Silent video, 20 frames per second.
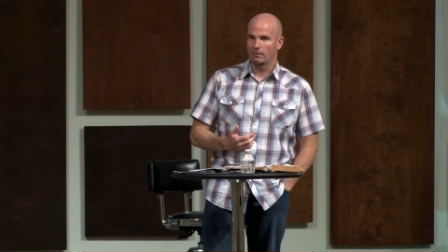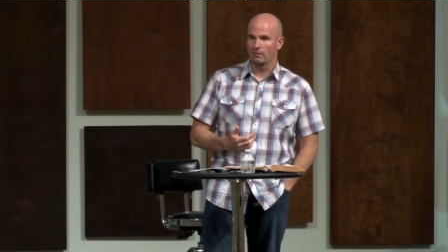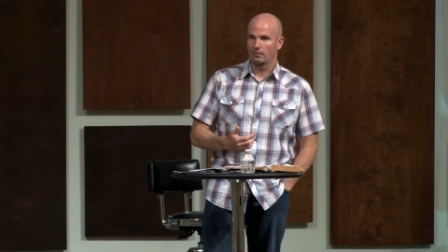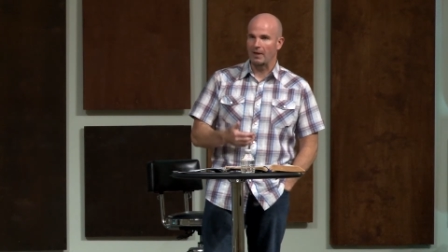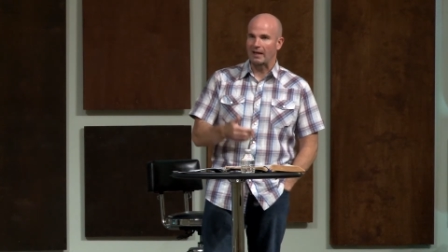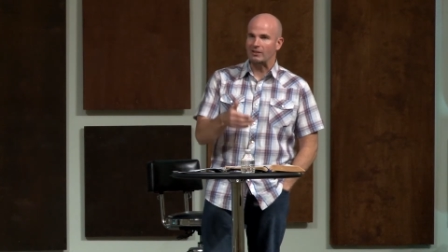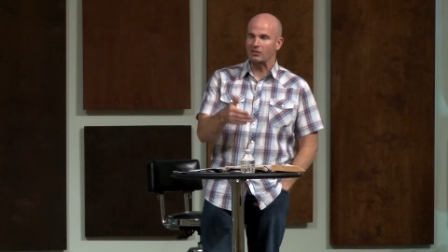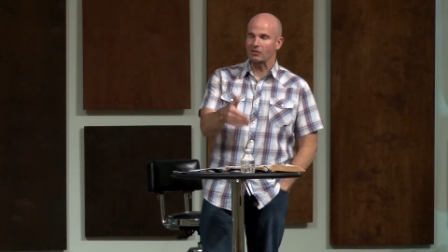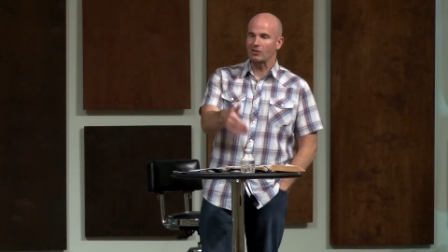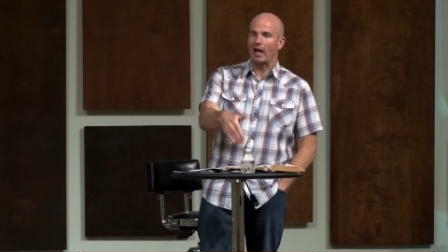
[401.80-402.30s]

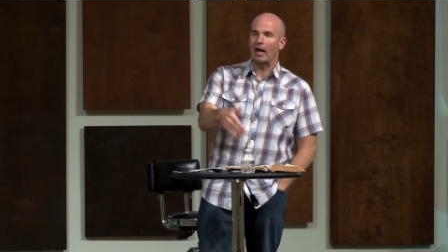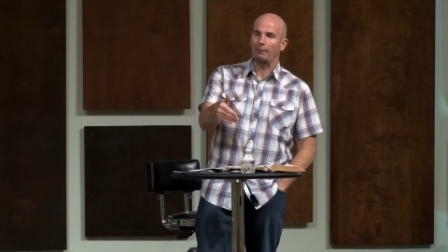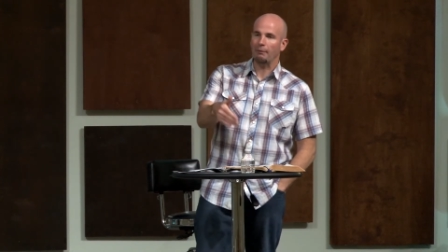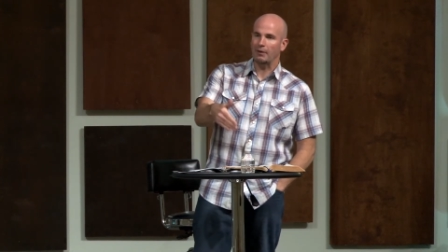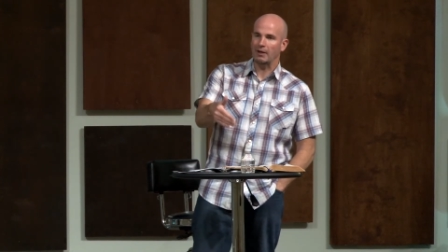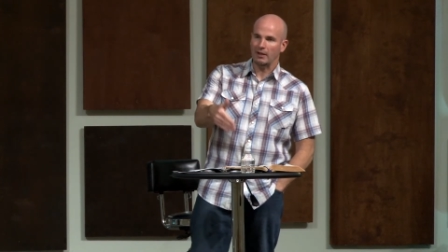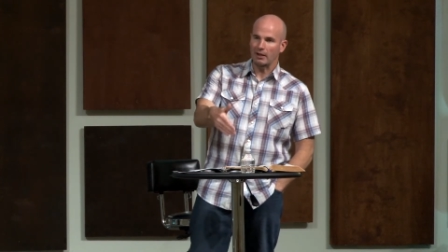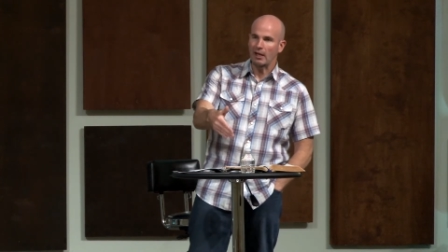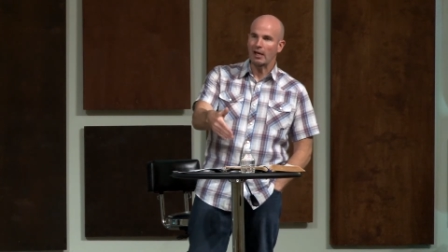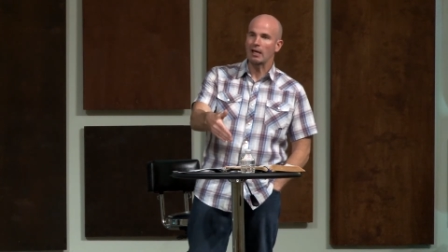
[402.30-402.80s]
That's not
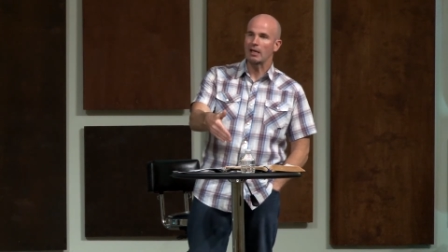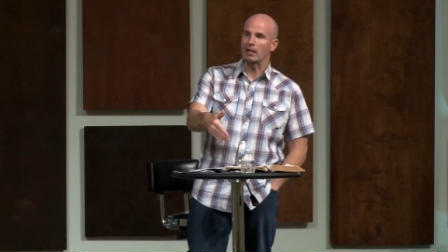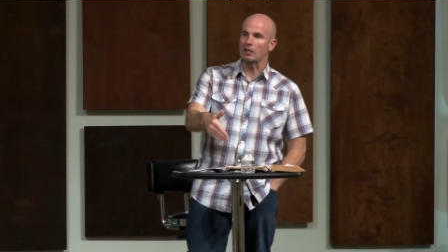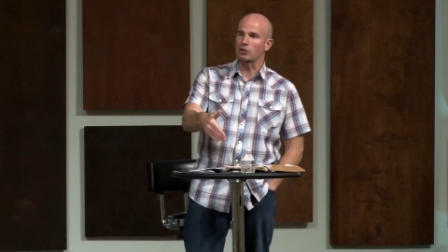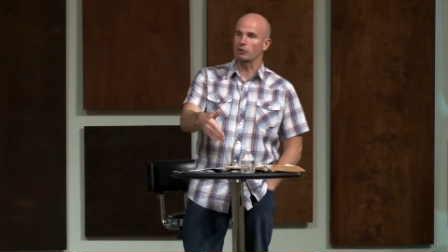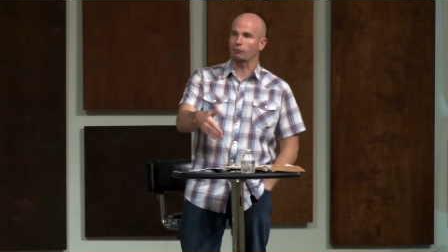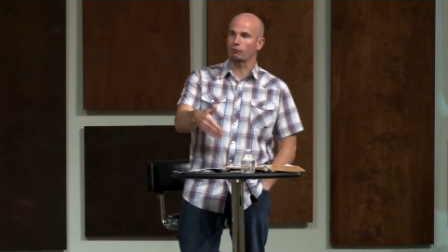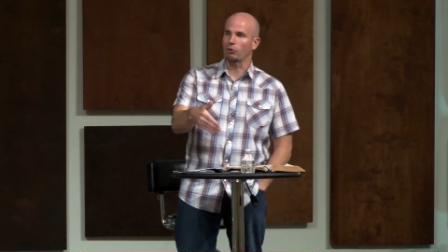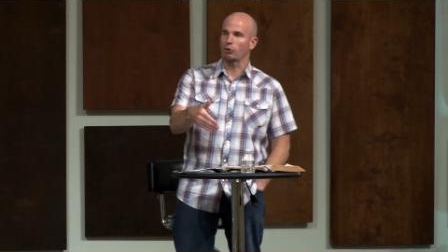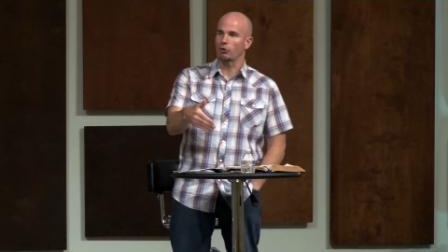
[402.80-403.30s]
the
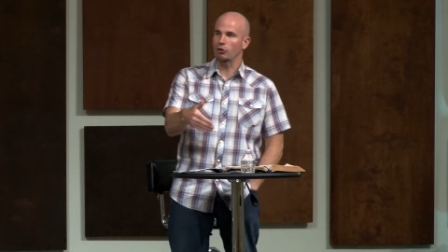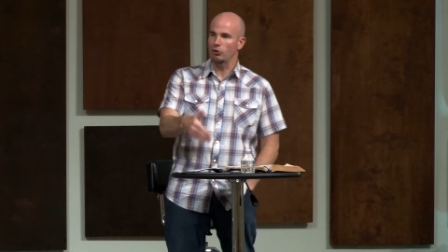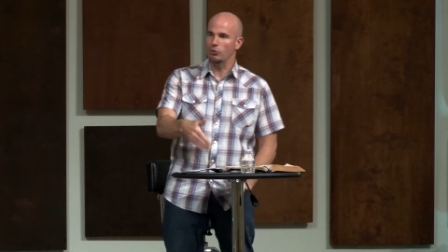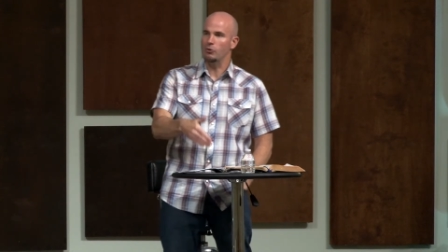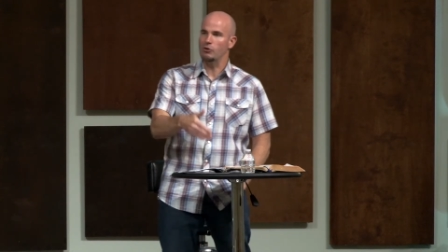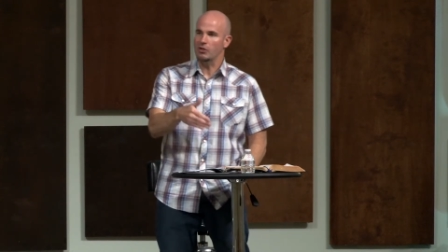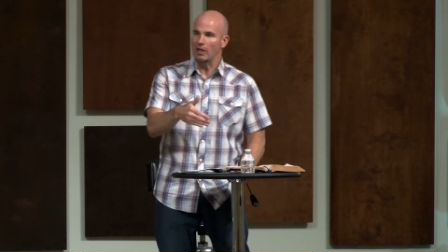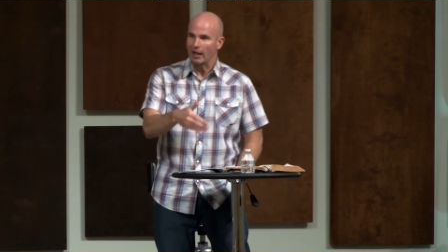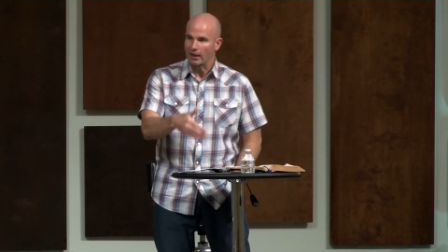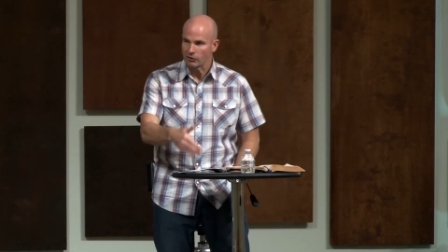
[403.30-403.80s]
case for
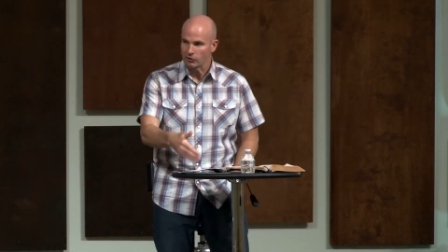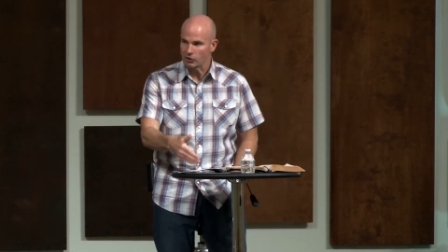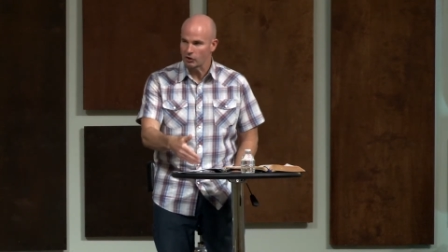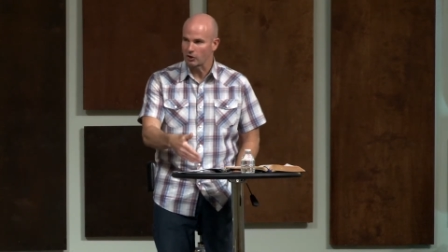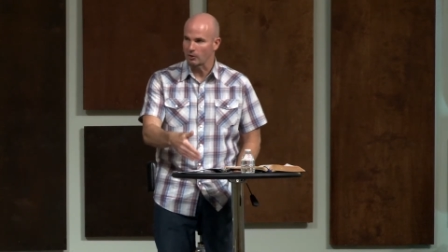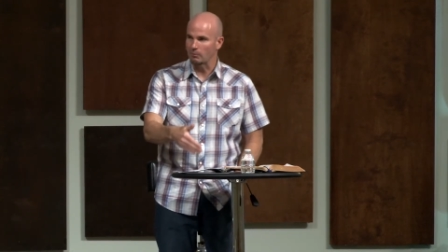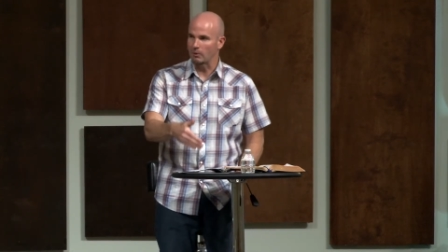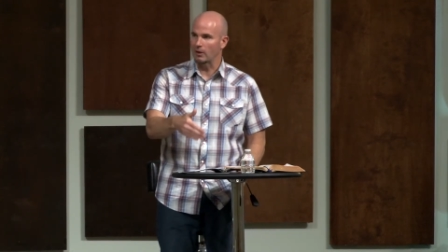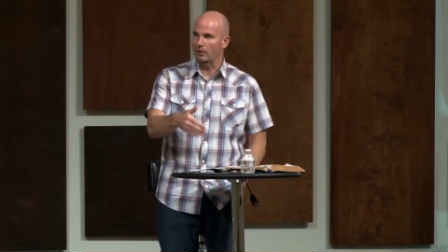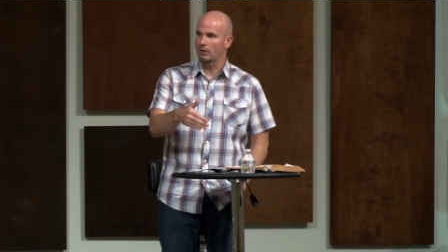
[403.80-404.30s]
New
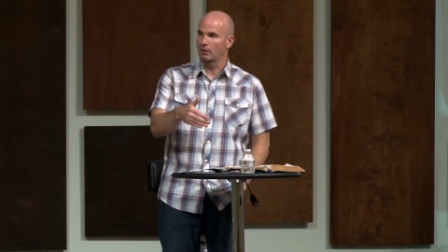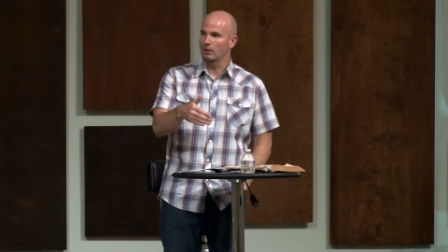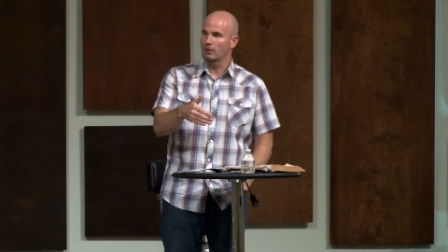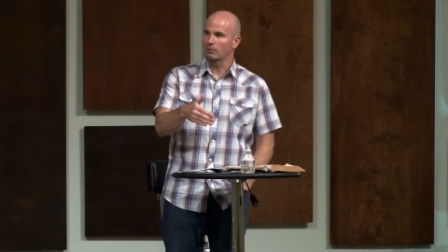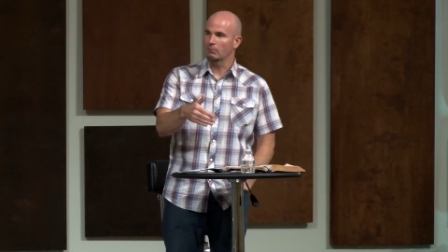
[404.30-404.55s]
Testament